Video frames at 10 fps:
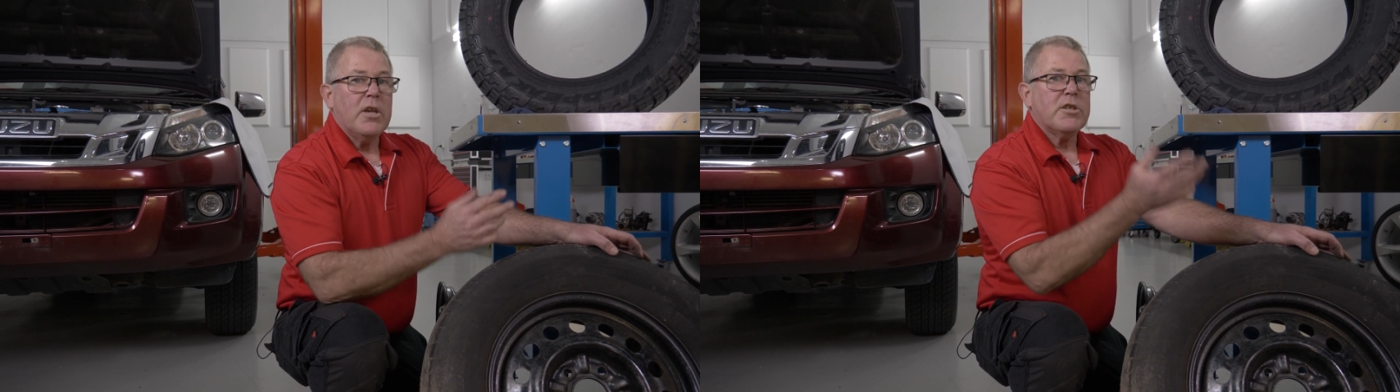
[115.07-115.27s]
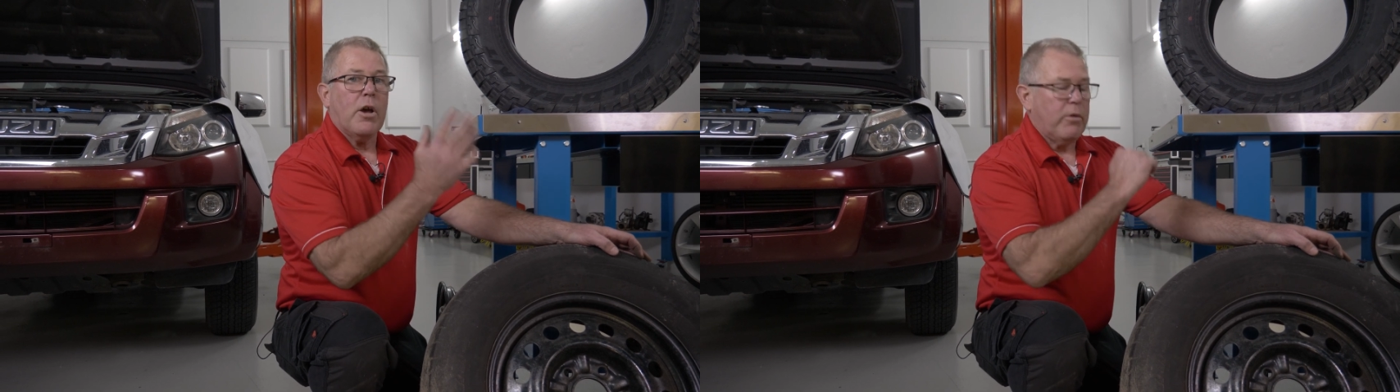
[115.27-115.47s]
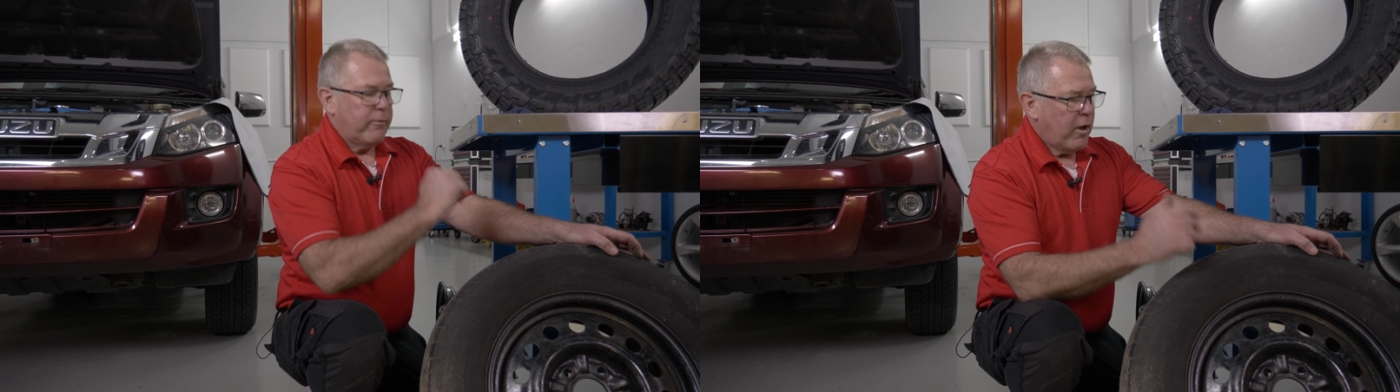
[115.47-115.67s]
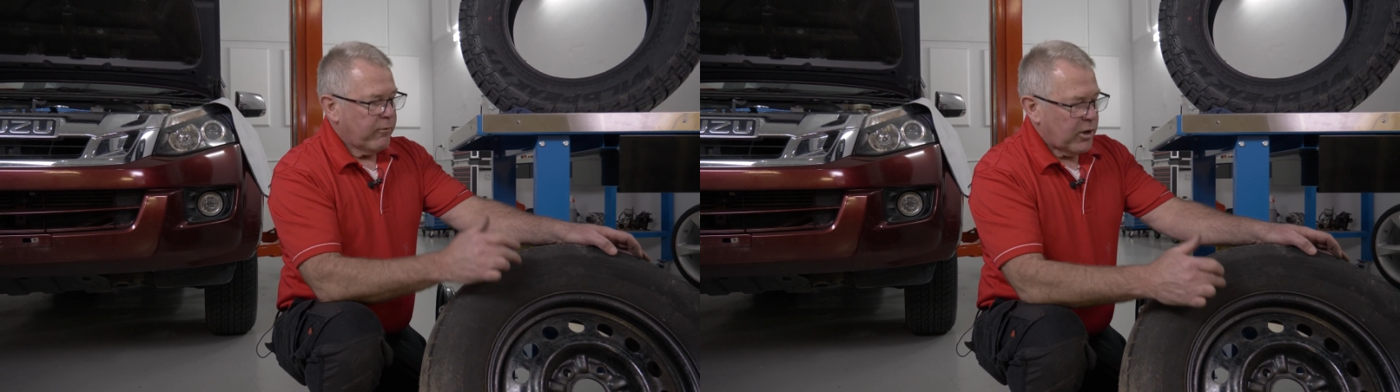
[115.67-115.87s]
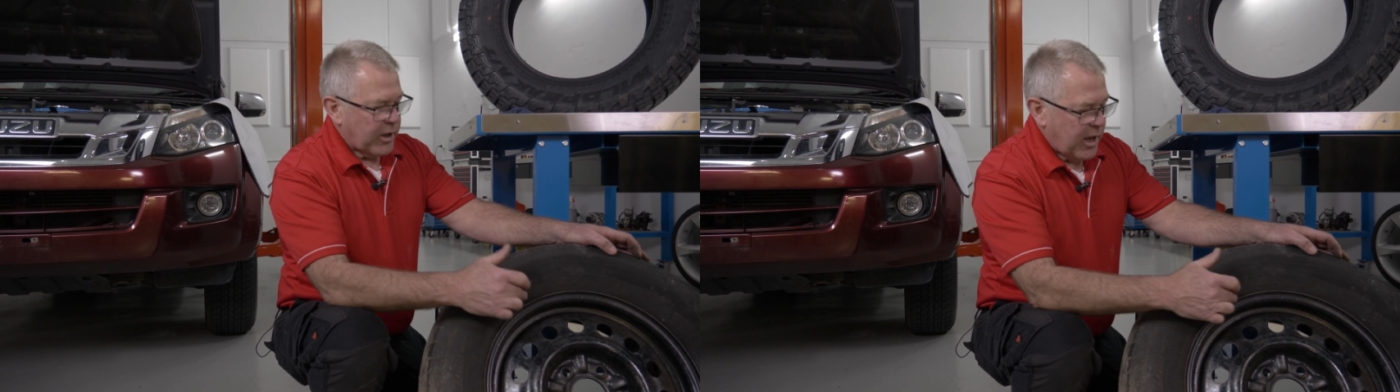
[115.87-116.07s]
So if
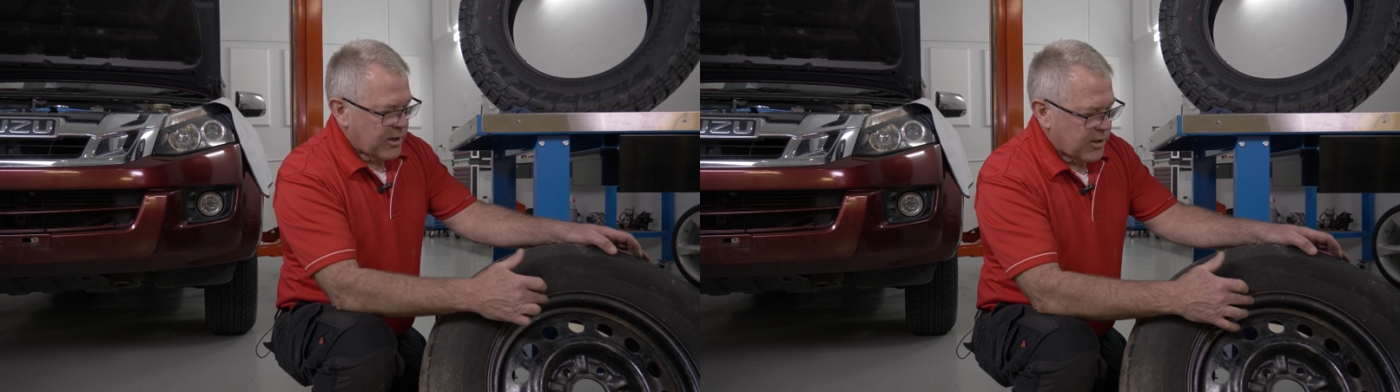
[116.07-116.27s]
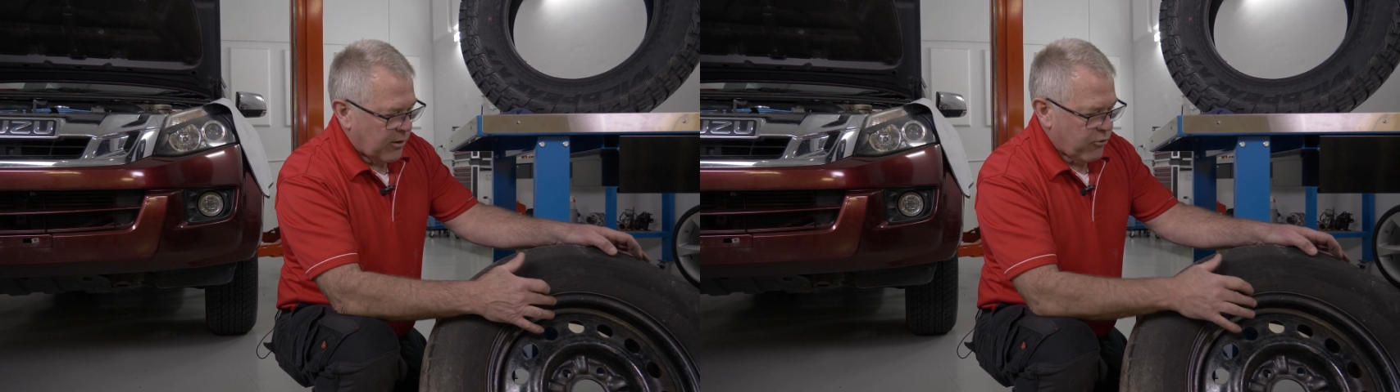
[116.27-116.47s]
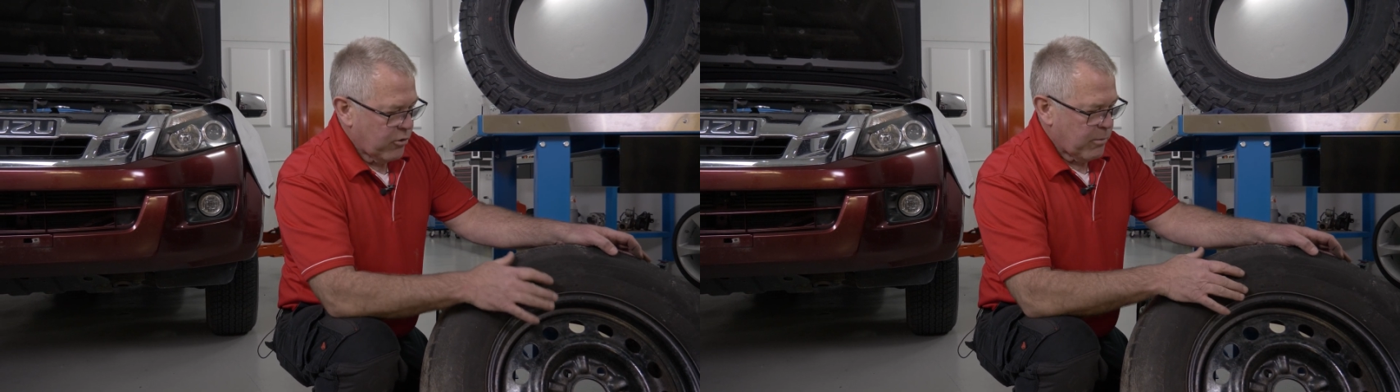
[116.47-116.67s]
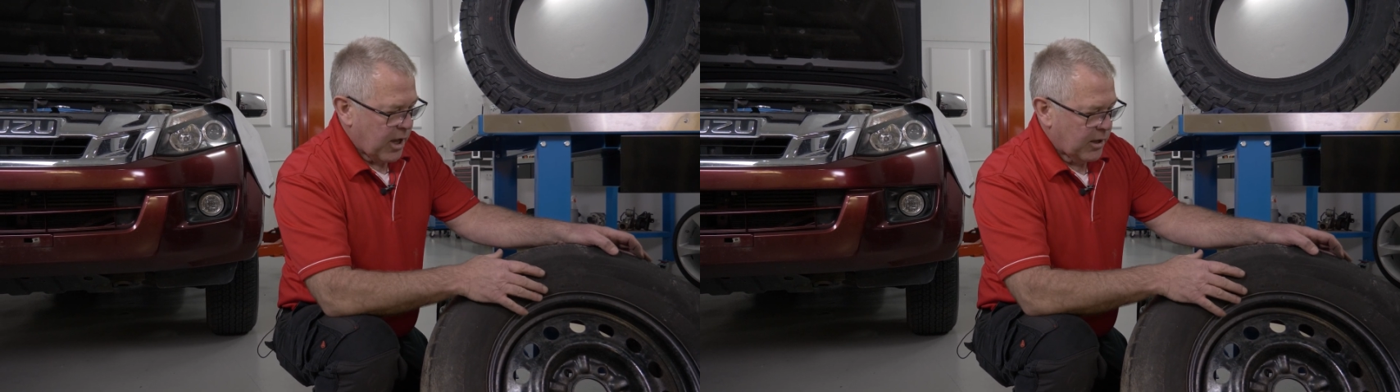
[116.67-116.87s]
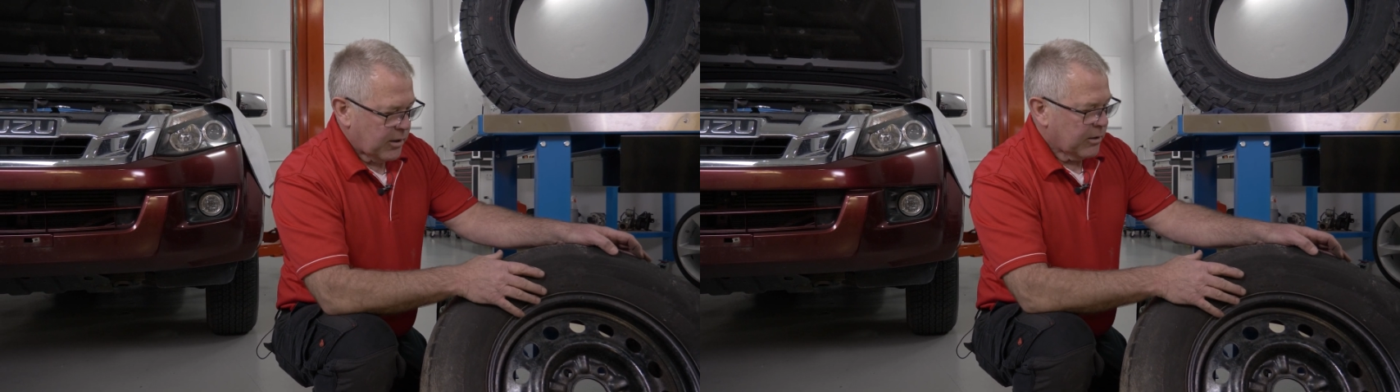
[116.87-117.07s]
I've got a countersink drill
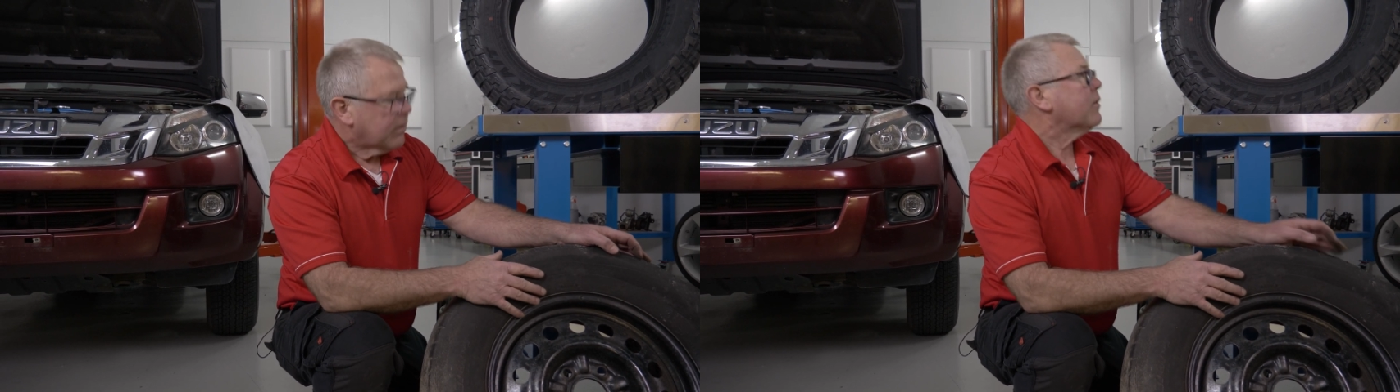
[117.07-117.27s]
mark,